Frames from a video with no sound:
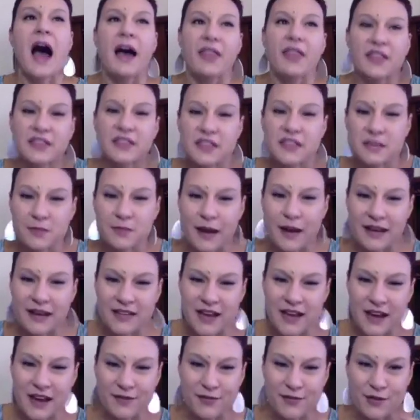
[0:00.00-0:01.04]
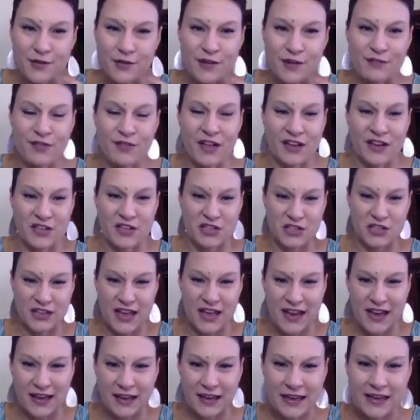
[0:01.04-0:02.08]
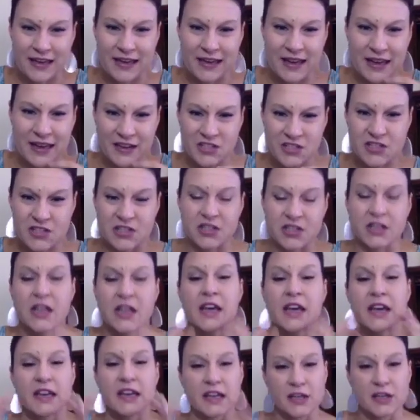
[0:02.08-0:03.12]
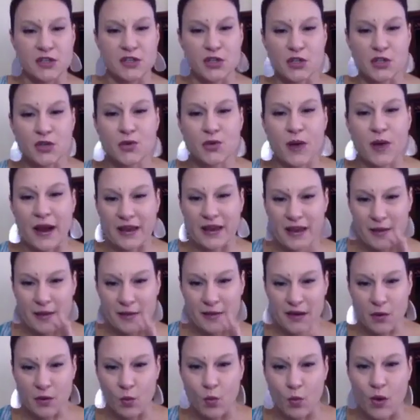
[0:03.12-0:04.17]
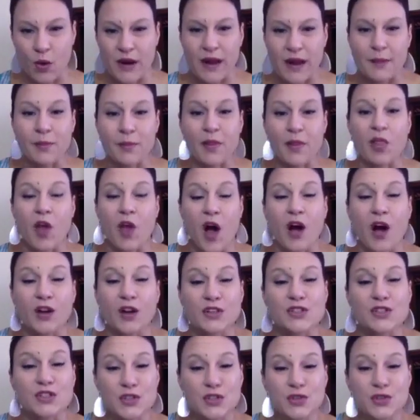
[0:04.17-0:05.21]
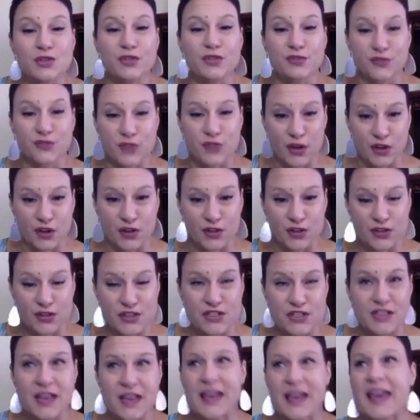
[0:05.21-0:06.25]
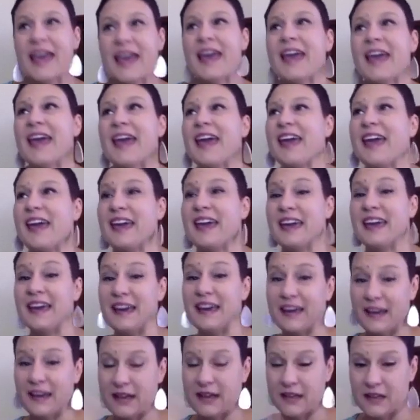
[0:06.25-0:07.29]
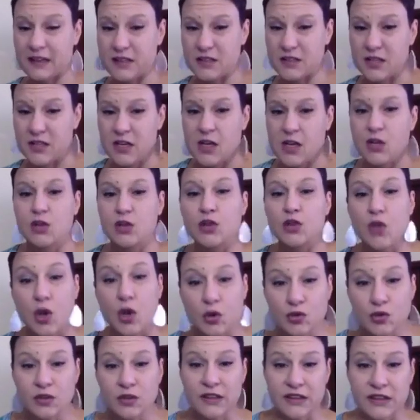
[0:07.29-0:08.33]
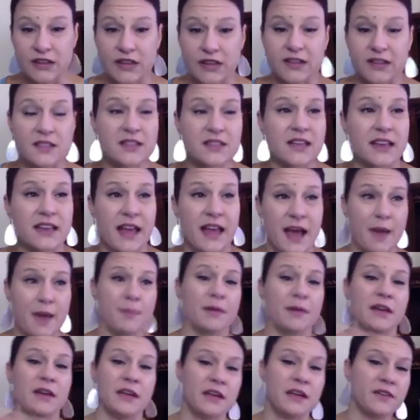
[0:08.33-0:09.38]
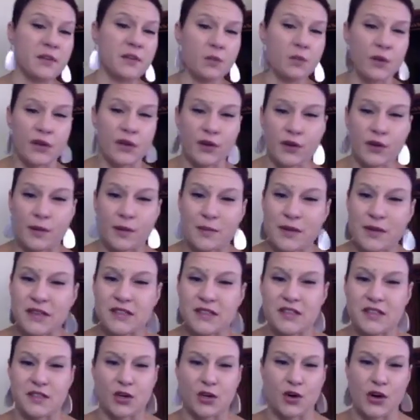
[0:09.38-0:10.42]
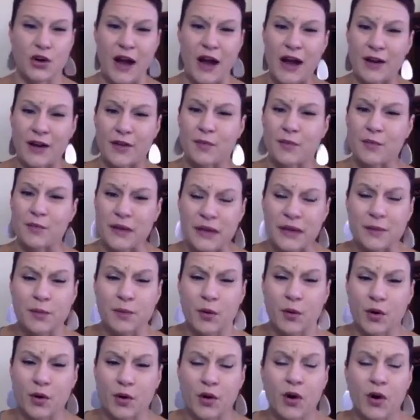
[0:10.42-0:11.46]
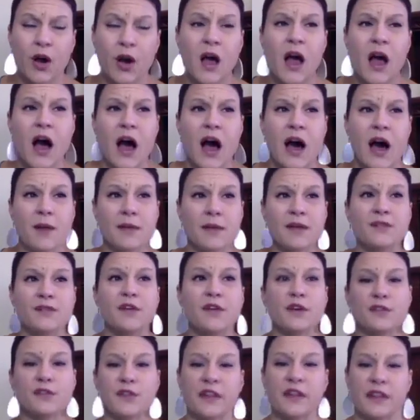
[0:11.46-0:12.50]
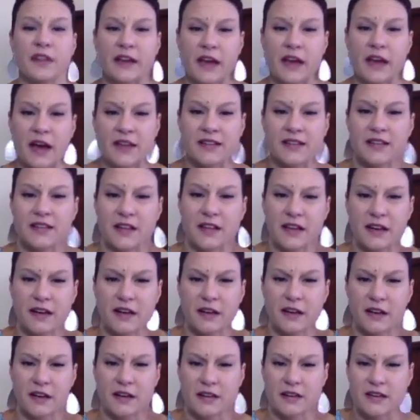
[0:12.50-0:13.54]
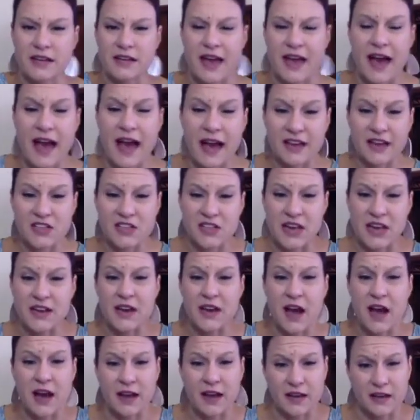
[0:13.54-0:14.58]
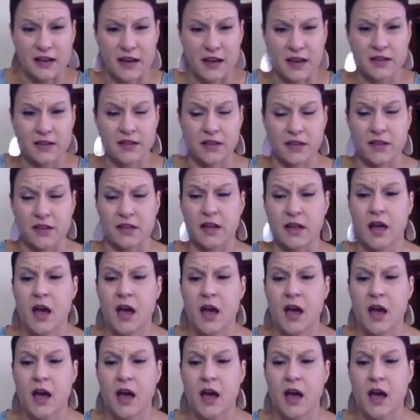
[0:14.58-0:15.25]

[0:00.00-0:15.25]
This is my time for reflection and connection into who I am and what I belong to first. And loneliness can happen even when you're amidst a crowd of people, if you're feeling isolated and detached and not connected